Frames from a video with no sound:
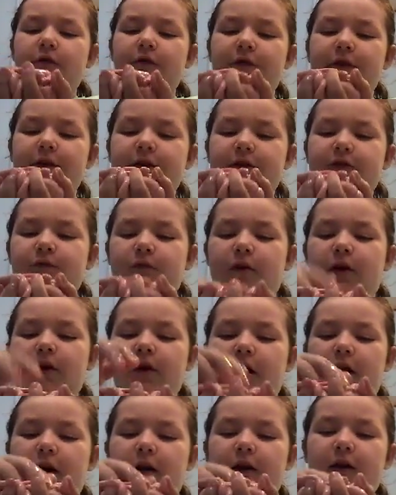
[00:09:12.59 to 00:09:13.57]
That's
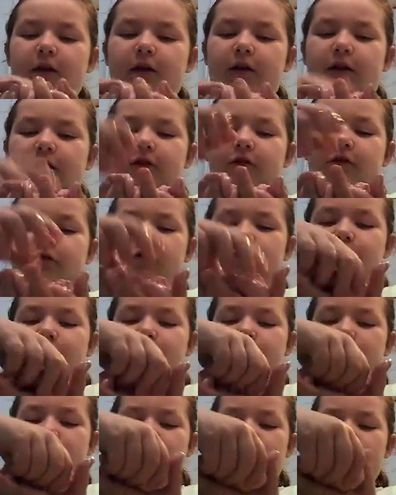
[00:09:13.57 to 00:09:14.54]
why I like to
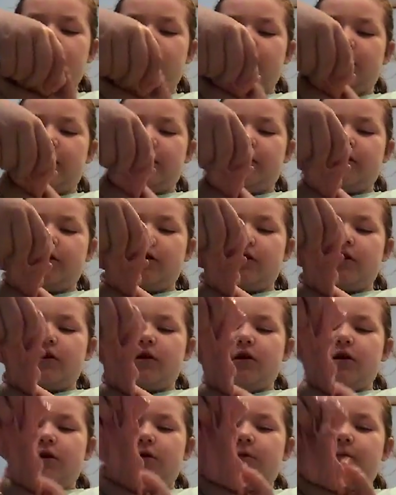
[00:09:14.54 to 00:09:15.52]
poke it.
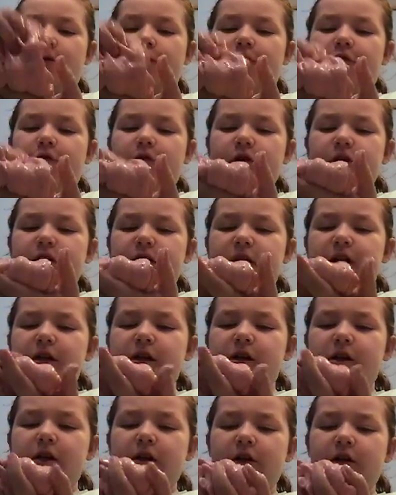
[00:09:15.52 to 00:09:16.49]
Before it's
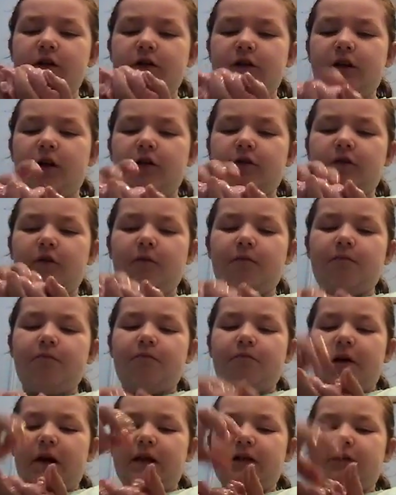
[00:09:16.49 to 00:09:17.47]
kneaded in, it's not the
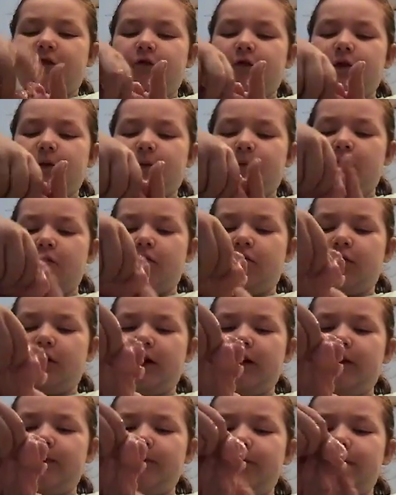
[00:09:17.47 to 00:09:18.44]
best for
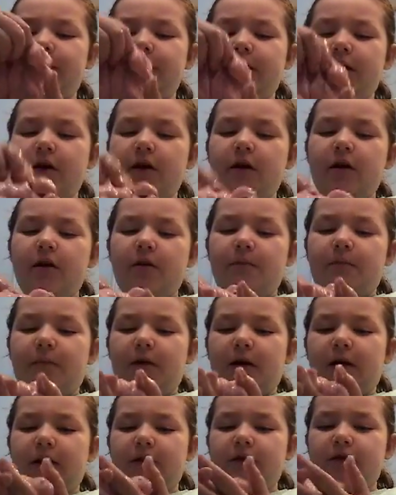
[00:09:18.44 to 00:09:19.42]
poking,
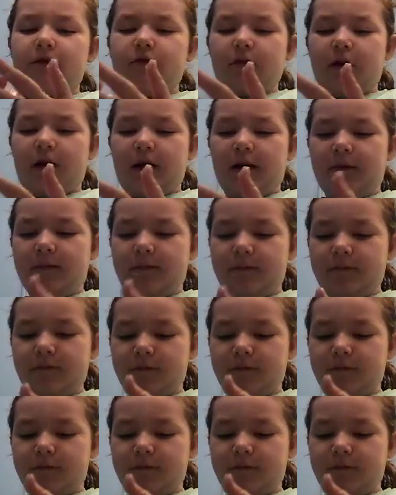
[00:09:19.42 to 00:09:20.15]
but it's okay.